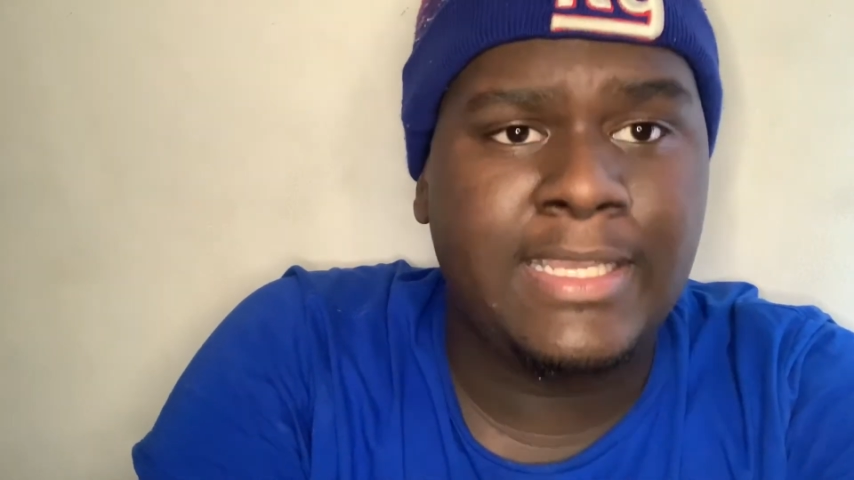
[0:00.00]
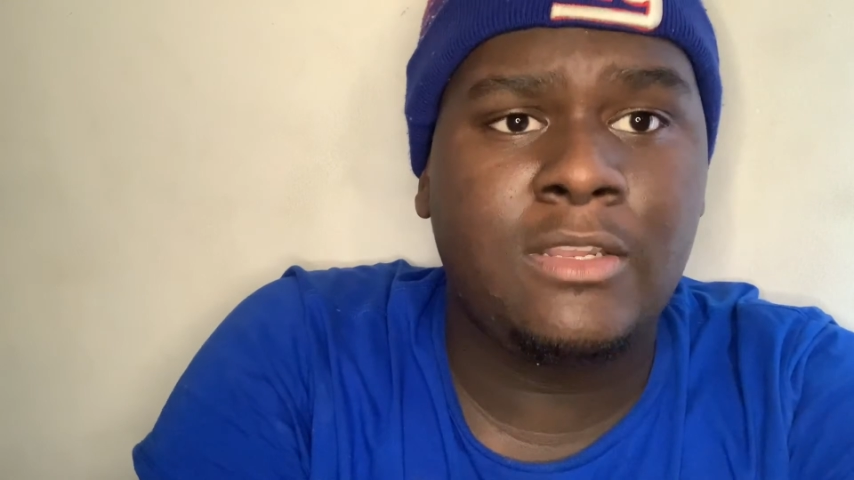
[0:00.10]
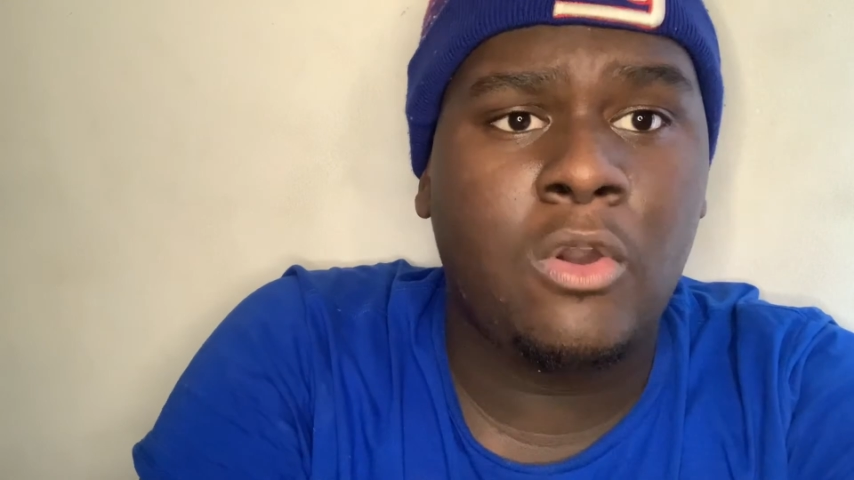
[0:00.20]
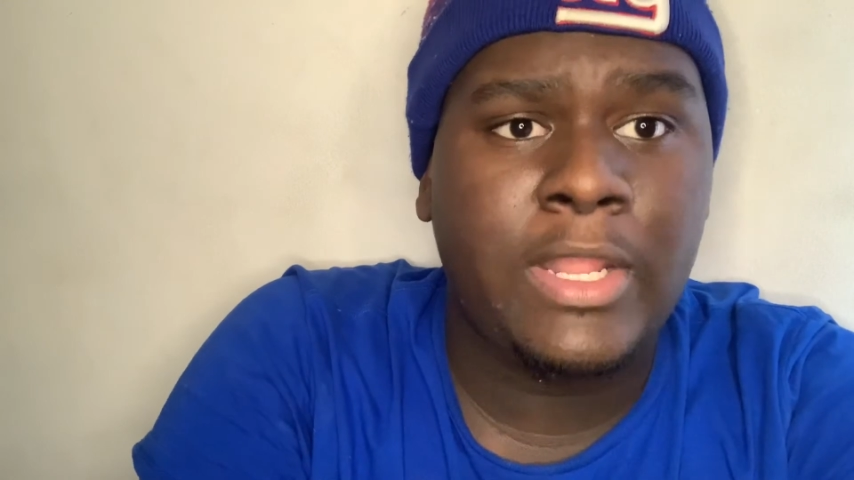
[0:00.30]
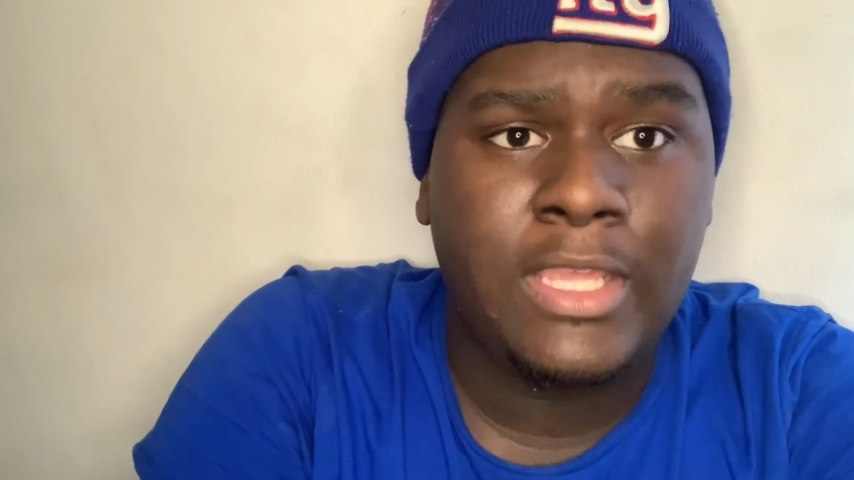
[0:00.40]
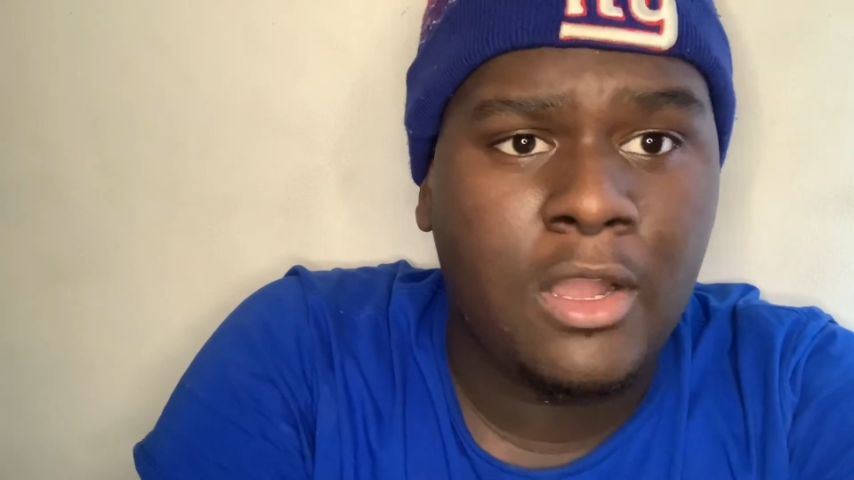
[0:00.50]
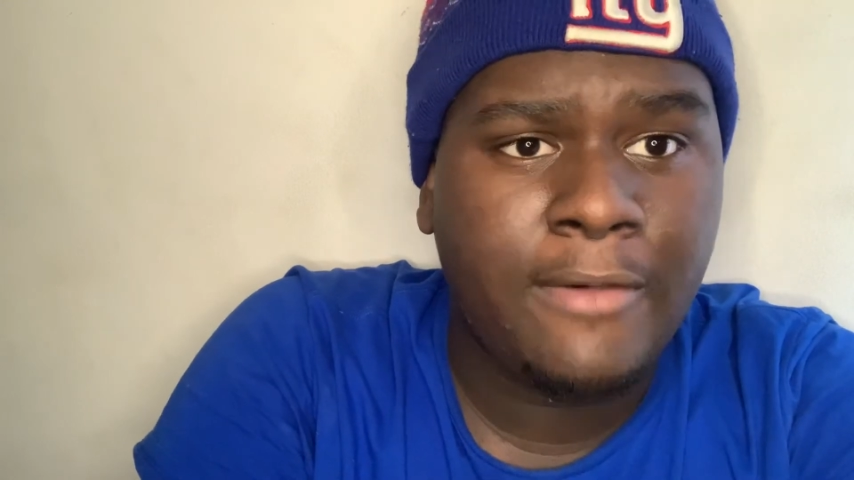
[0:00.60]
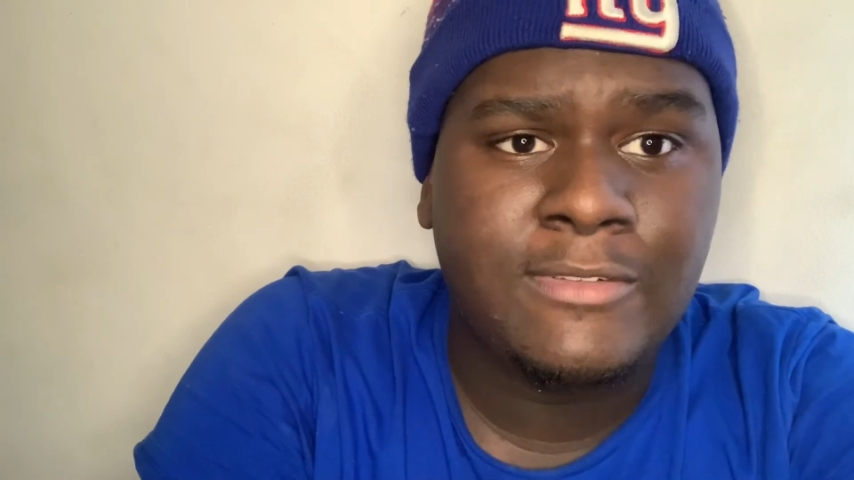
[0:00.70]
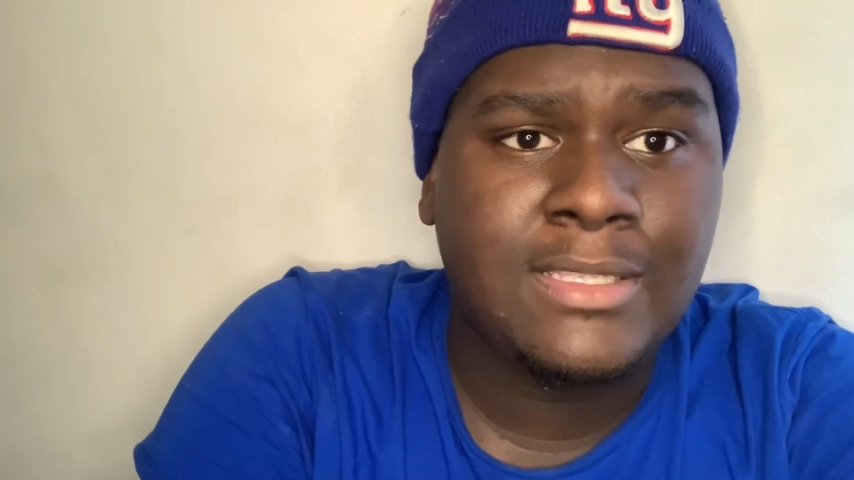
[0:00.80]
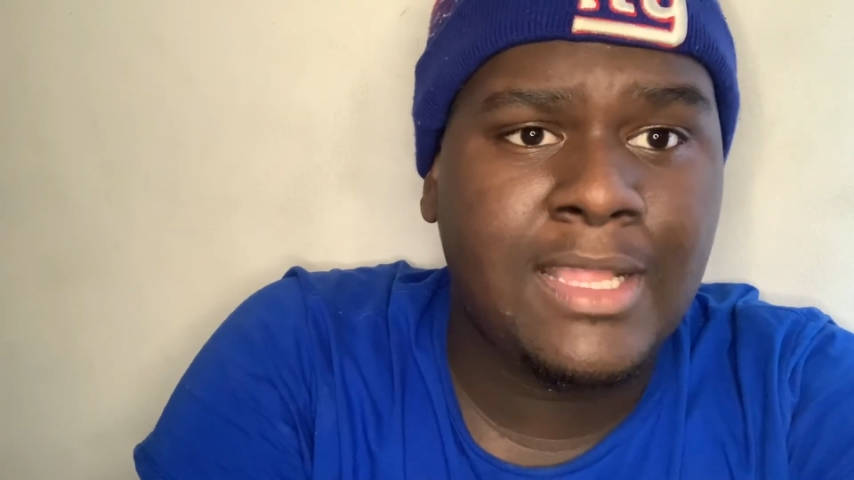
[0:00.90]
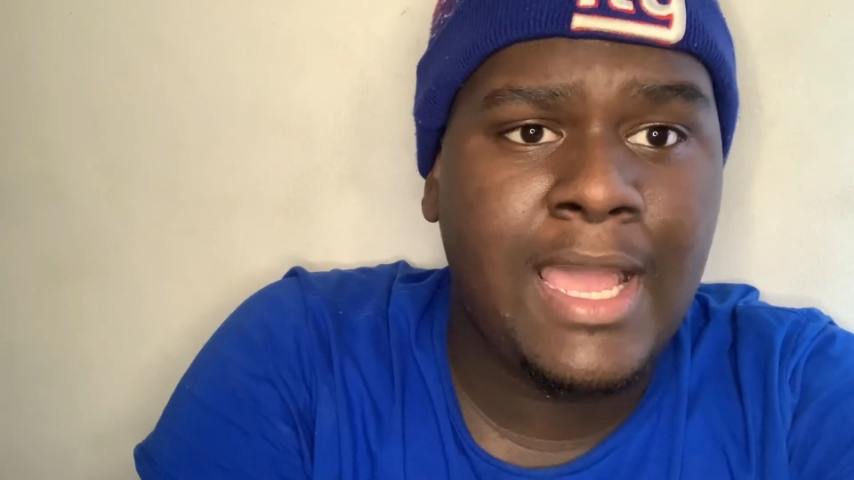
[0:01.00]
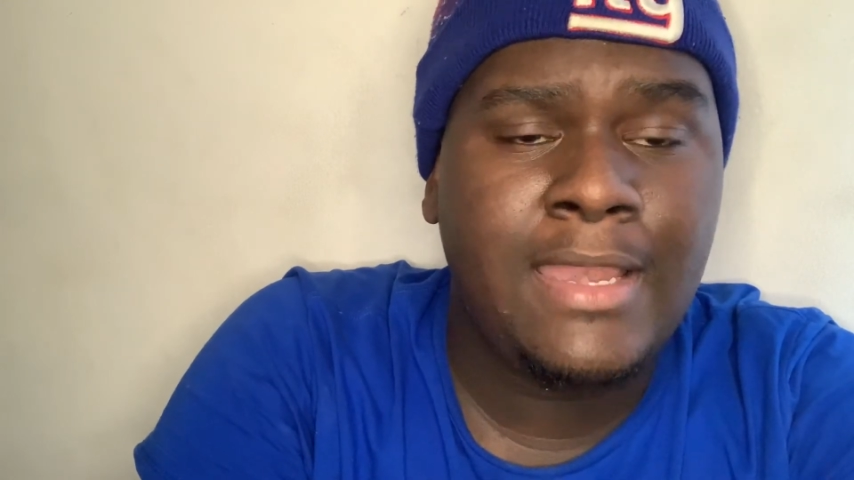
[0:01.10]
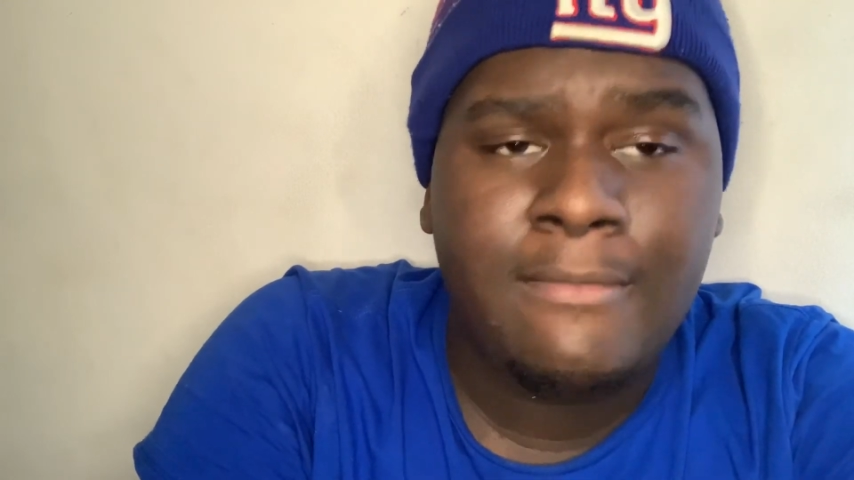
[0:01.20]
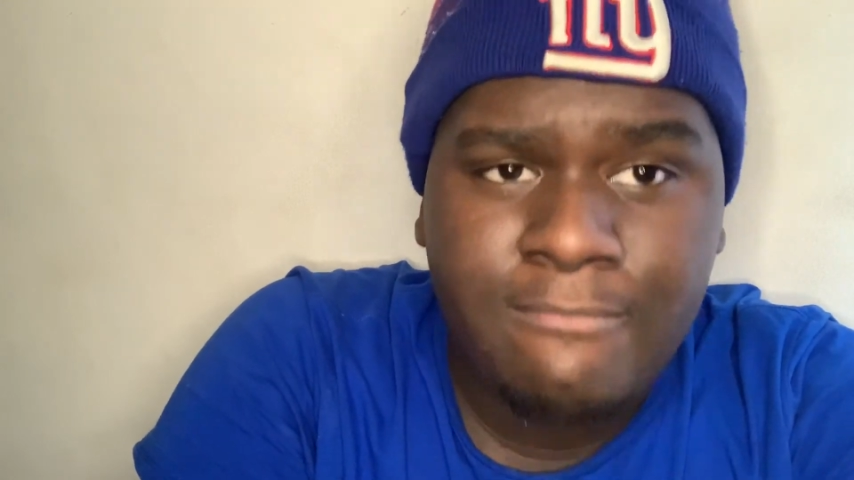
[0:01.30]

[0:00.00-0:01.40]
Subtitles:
in on a young offensive line.